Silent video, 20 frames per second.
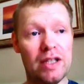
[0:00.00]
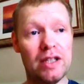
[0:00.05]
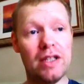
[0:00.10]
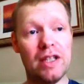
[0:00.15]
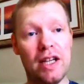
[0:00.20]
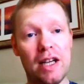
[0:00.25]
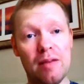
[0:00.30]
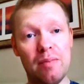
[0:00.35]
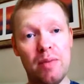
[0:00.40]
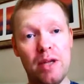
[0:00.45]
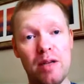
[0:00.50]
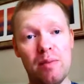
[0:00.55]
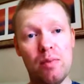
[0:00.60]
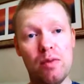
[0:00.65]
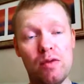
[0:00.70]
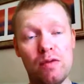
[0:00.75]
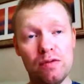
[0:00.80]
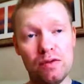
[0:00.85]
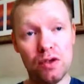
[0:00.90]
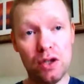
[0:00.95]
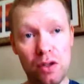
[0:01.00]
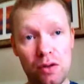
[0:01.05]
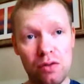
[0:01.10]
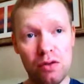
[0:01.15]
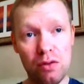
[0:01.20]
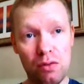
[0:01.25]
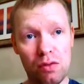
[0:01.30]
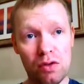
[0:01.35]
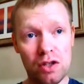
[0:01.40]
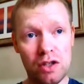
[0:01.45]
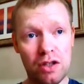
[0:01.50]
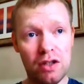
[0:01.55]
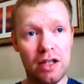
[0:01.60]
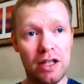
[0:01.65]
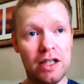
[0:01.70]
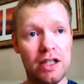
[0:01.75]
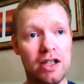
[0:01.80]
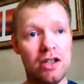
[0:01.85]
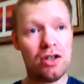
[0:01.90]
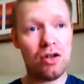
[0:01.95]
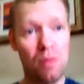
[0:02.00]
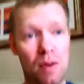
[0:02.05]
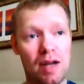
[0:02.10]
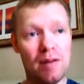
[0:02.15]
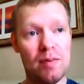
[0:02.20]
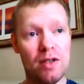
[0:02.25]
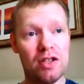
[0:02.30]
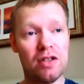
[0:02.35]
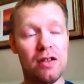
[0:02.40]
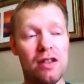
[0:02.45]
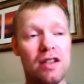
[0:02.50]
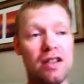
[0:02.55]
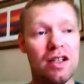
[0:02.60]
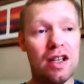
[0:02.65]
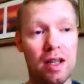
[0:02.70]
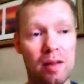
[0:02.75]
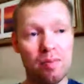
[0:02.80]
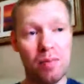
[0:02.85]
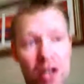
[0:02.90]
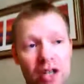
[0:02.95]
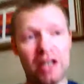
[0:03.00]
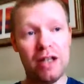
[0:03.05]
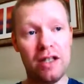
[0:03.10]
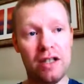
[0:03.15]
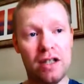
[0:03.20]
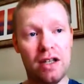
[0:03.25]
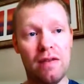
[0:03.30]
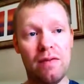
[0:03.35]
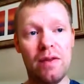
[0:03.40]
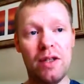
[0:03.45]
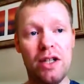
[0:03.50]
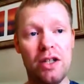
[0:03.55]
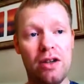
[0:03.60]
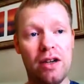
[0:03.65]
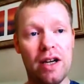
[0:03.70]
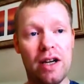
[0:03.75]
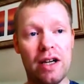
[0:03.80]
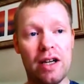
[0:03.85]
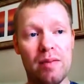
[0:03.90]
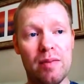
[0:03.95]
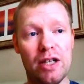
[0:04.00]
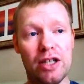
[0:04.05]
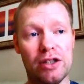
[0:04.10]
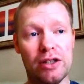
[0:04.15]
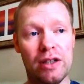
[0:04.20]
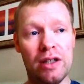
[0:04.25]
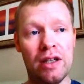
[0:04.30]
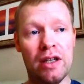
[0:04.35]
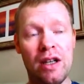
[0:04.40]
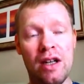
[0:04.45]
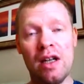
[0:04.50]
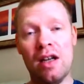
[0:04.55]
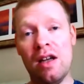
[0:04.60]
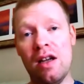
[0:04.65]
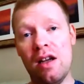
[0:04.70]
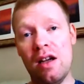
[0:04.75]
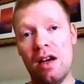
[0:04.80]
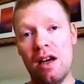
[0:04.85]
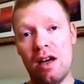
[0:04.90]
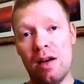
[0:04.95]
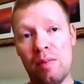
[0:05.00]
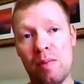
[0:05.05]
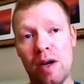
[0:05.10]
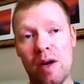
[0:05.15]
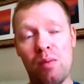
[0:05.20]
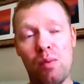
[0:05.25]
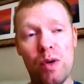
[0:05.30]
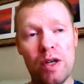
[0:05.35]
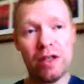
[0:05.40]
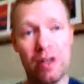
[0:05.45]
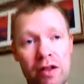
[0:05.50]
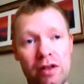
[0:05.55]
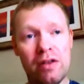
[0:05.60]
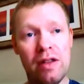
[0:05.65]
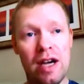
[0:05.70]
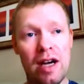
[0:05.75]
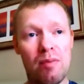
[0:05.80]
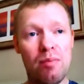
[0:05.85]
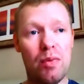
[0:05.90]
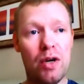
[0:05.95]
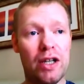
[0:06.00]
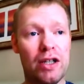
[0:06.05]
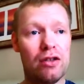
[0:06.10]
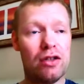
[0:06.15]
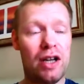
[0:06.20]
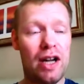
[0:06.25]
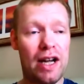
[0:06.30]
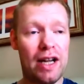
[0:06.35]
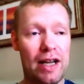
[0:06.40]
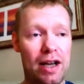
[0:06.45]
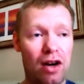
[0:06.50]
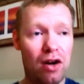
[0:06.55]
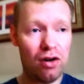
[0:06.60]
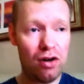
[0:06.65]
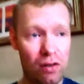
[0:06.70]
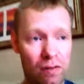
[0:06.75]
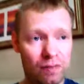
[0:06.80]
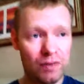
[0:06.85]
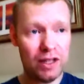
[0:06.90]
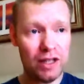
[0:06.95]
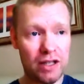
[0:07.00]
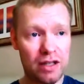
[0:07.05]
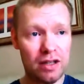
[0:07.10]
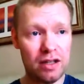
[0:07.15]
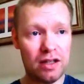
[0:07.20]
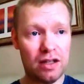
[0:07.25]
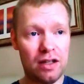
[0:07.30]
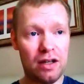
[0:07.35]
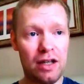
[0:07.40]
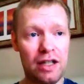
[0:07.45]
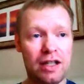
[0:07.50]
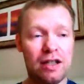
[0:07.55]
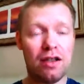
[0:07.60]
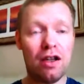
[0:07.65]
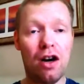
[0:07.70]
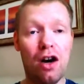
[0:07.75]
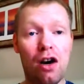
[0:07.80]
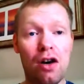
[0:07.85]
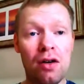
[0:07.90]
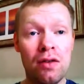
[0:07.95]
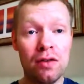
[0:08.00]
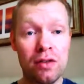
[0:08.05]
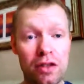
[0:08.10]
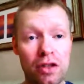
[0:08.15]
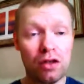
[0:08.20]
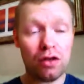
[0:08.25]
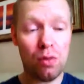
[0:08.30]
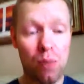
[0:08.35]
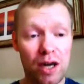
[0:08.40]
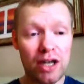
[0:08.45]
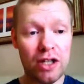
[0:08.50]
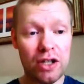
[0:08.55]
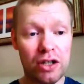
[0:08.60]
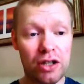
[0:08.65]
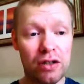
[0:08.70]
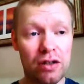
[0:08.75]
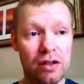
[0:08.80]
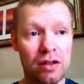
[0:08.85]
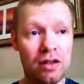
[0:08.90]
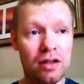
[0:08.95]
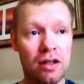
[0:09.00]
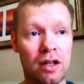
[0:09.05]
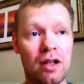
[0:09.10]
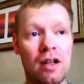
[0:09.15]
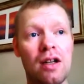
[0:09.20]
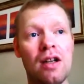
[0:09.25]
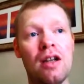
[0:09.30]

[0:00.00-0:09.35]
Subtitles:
is to get people through your sites to Amazon so they buy stuff and you get commission. And we do that by creating half decent sites that answer questions